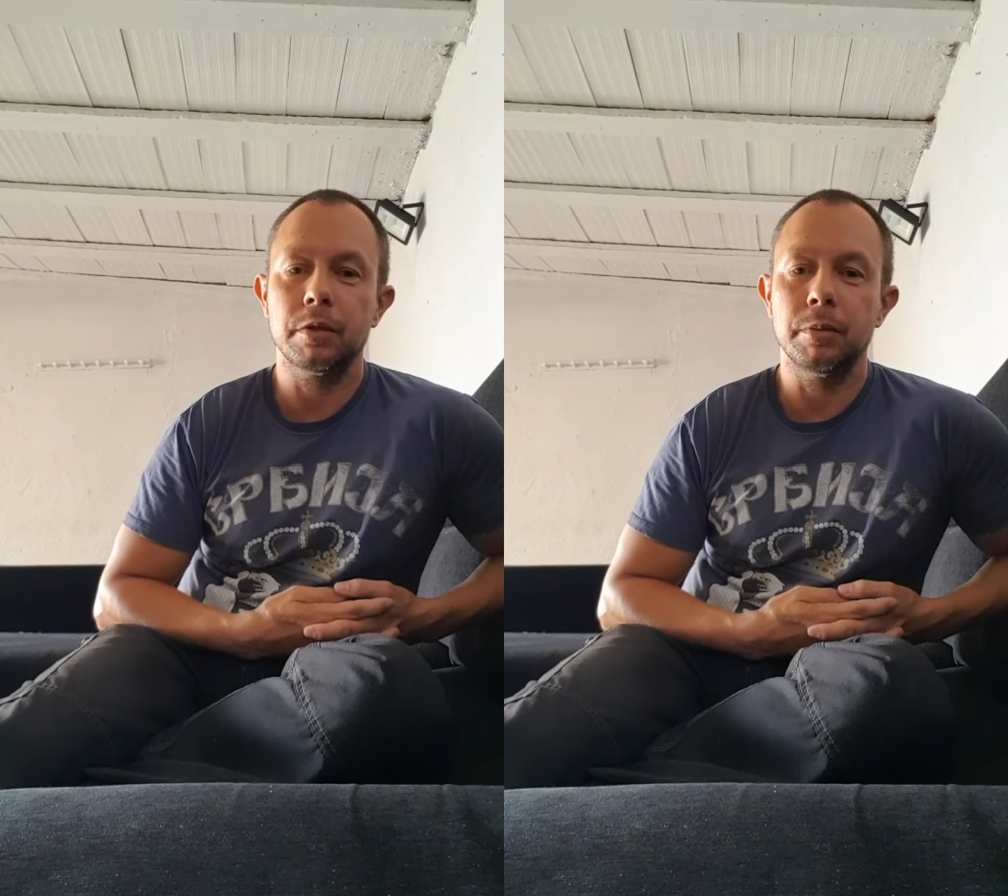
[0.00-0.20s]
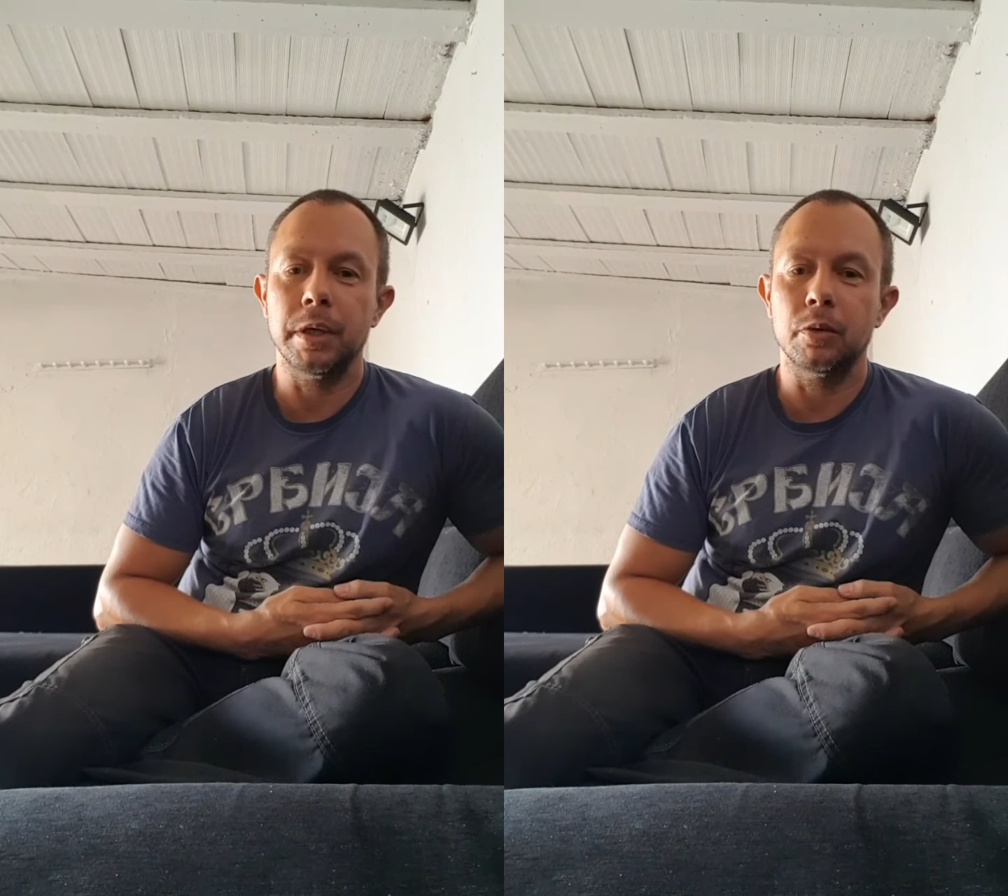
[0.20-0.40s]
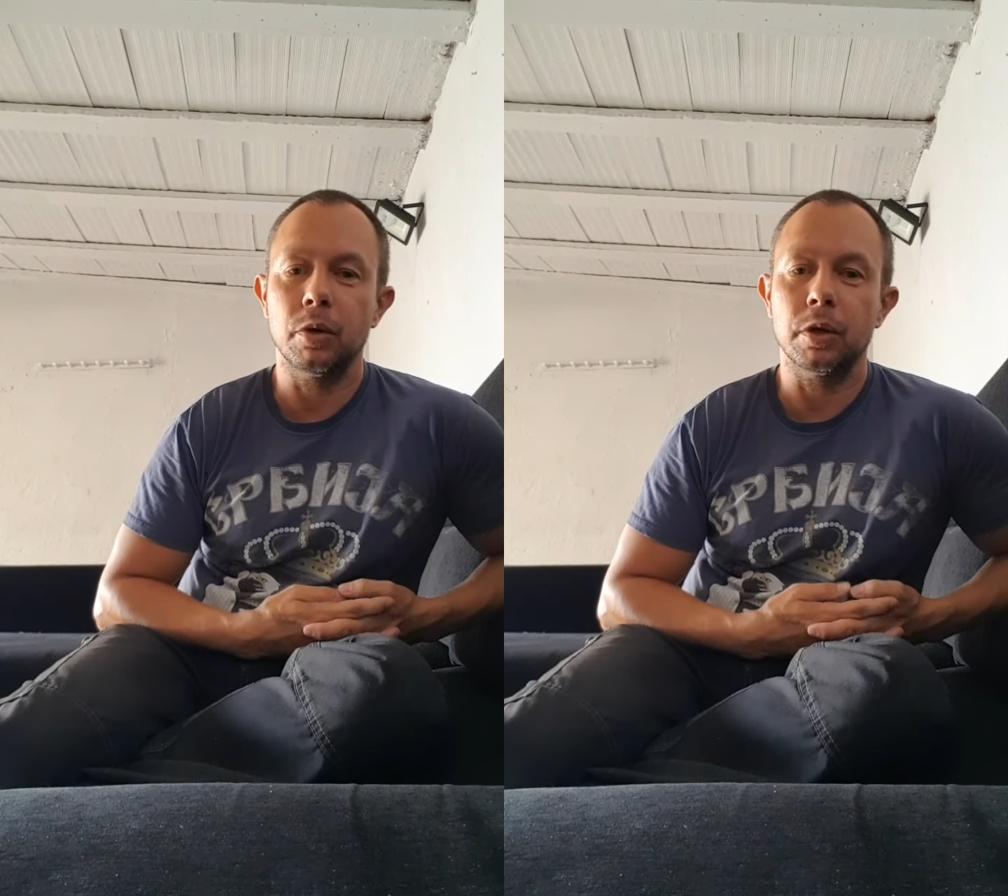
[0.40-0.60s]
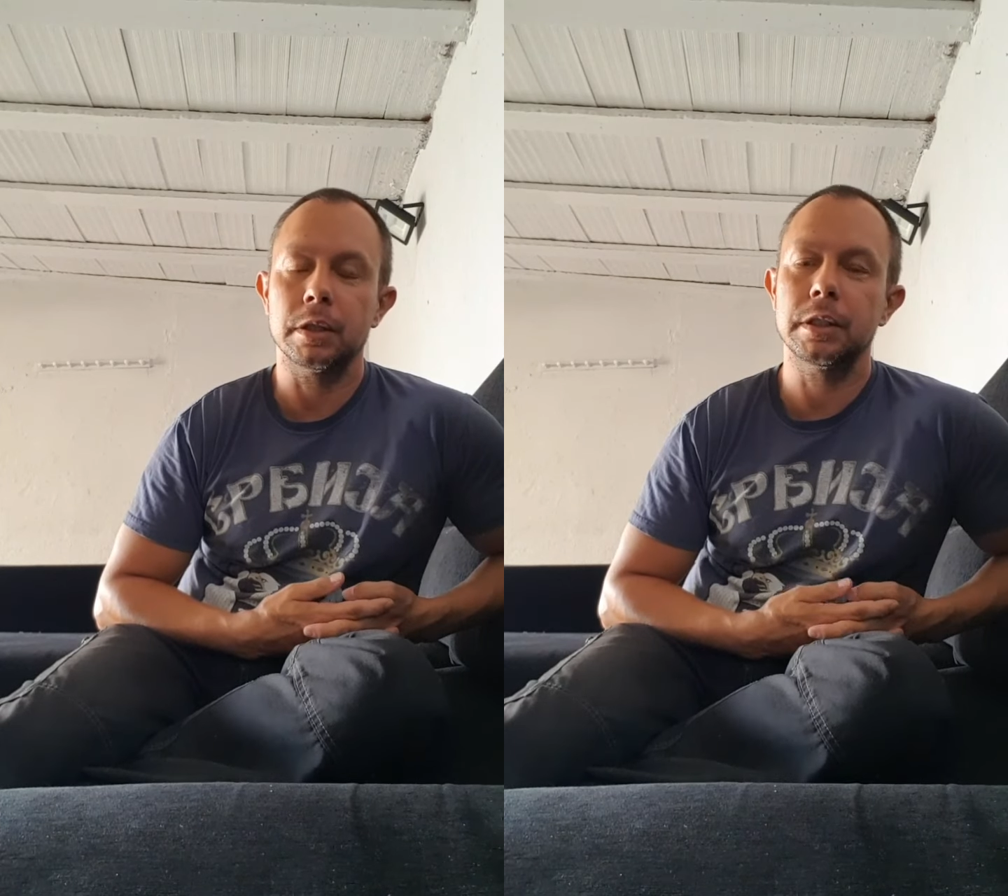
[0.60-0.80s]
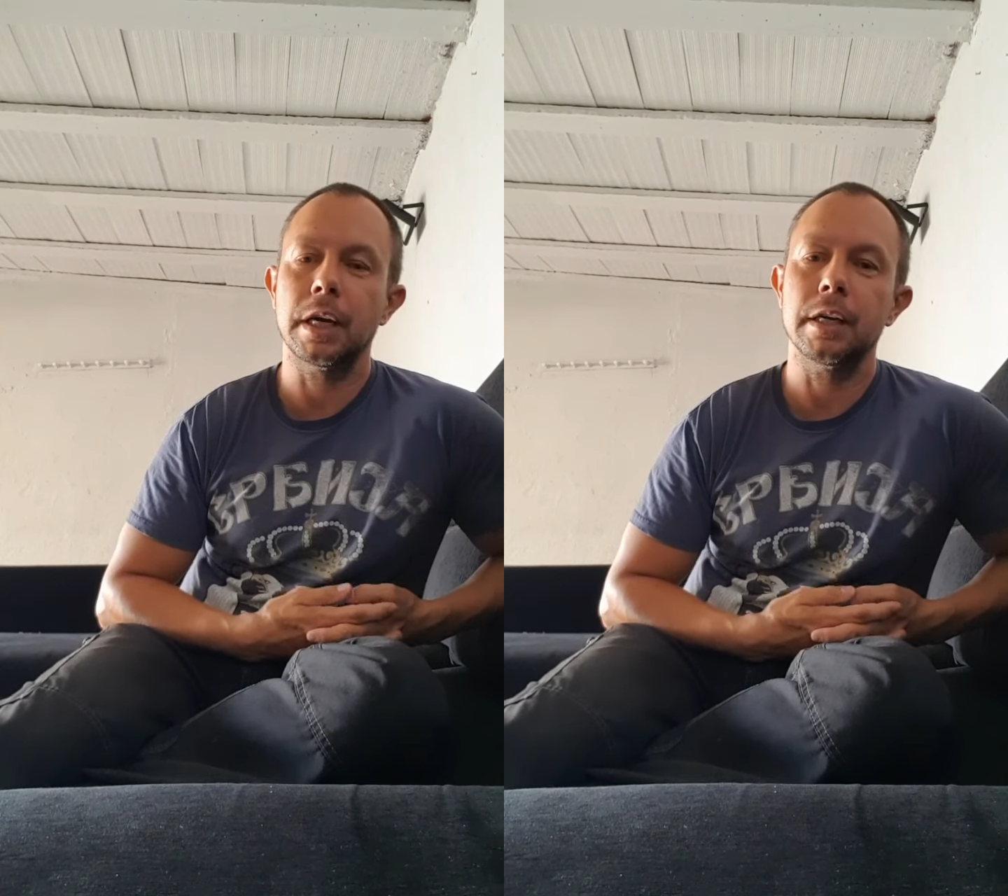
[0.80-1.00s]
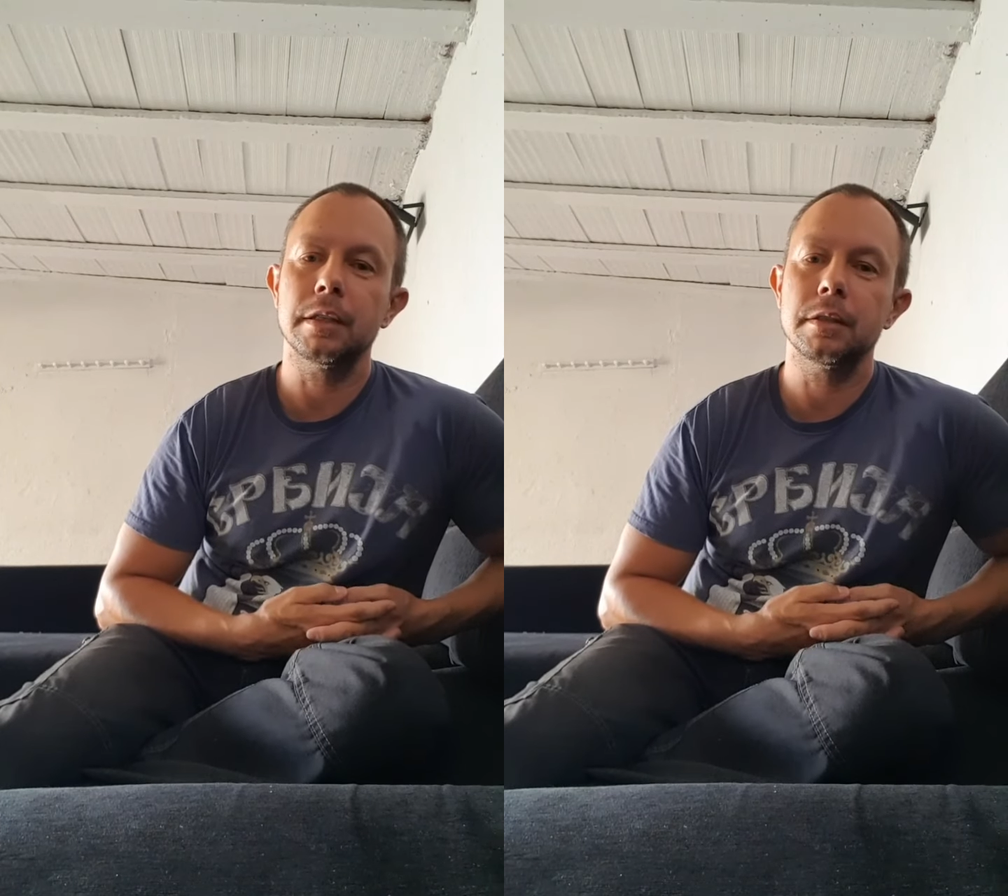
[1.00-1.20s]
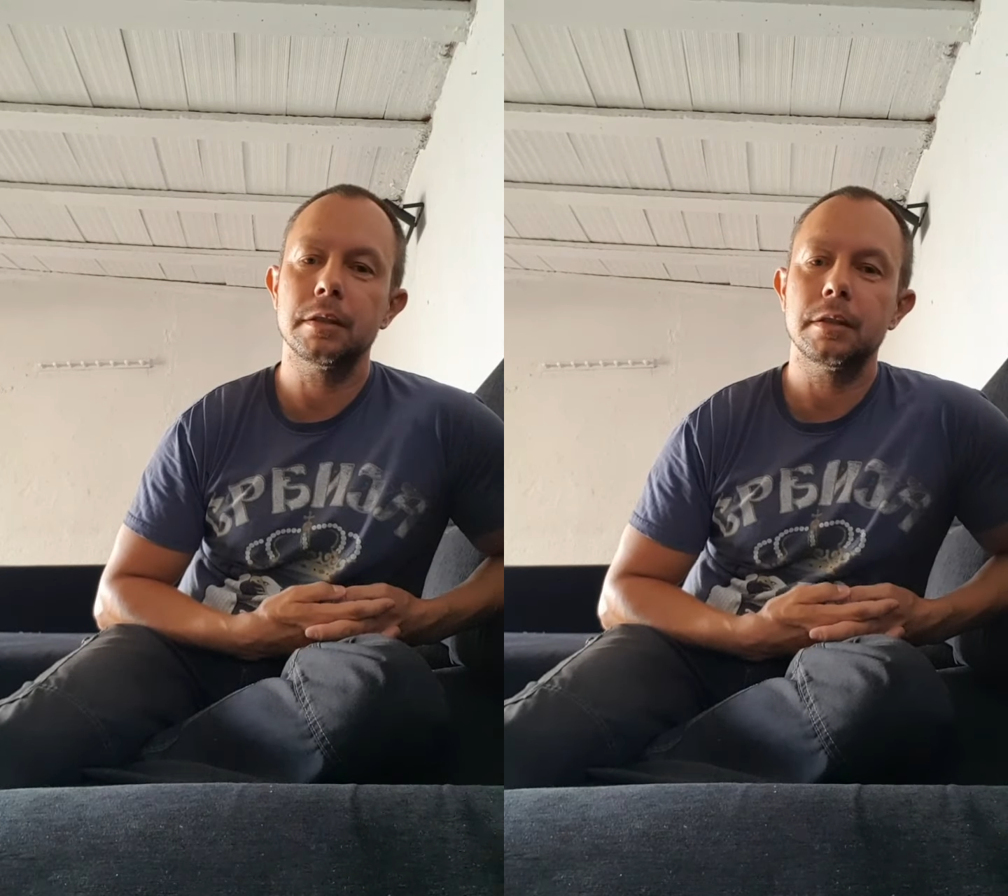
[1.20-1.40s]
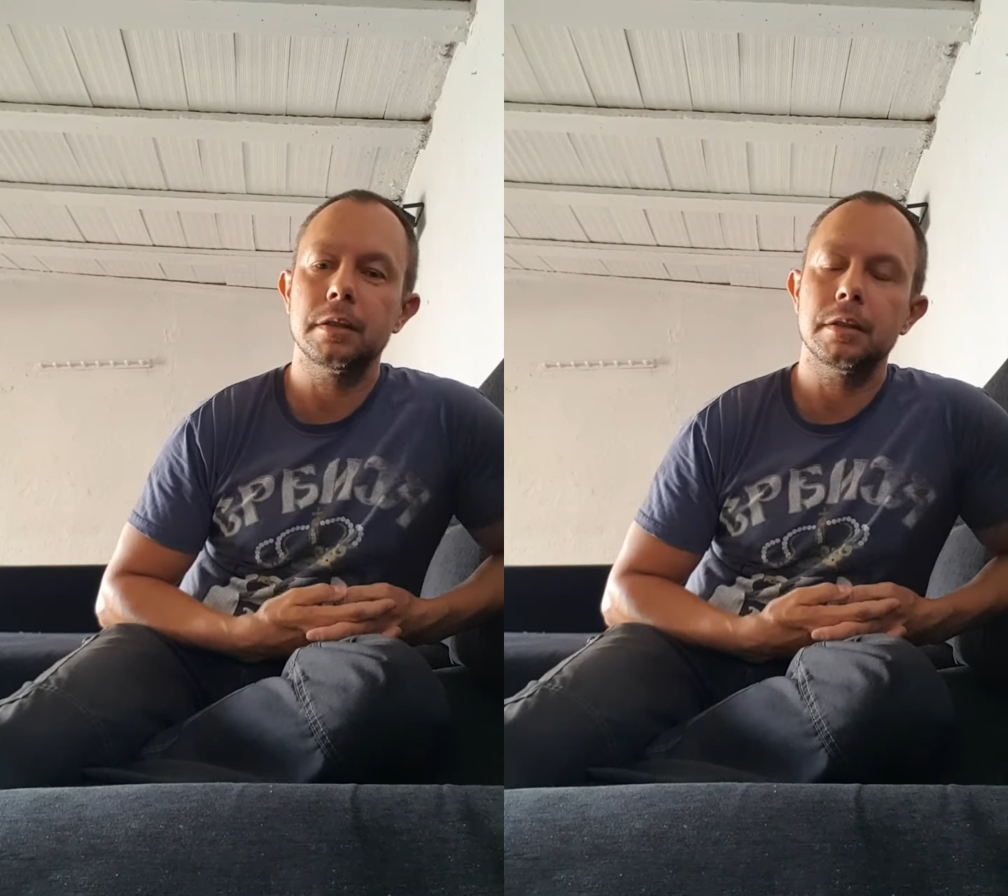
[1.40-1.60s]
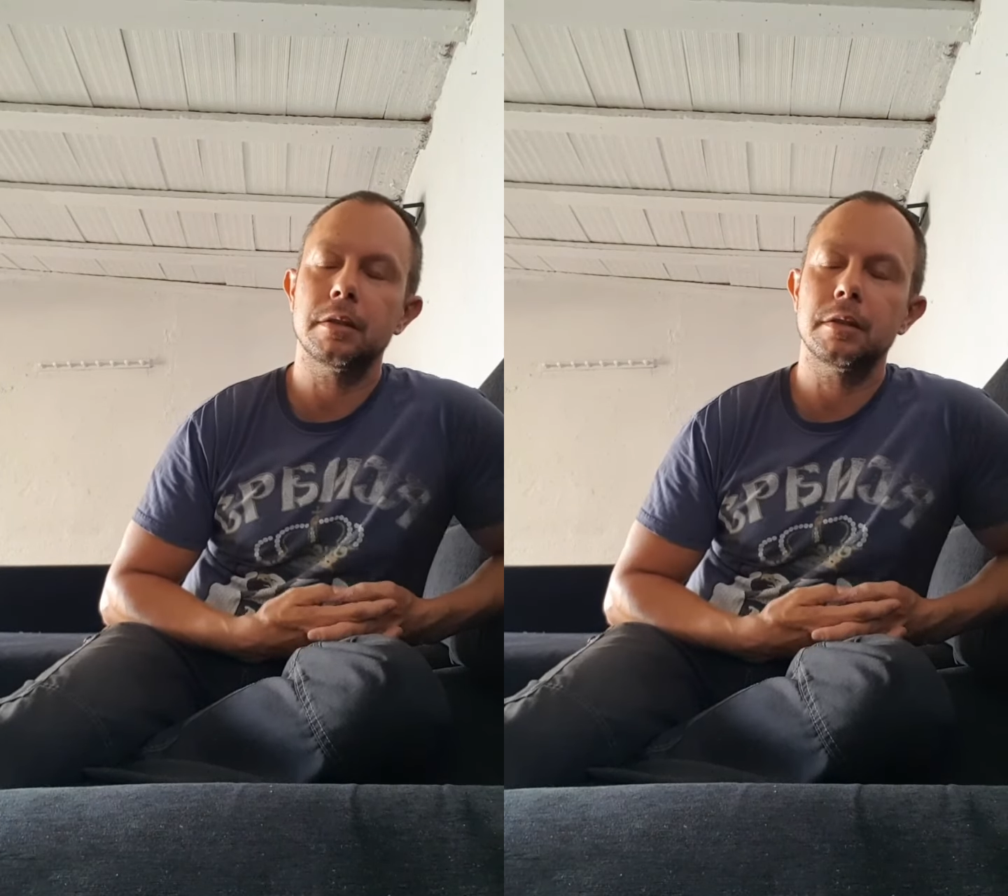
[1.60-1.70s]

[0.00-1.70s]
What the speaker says: to be a rocket scientist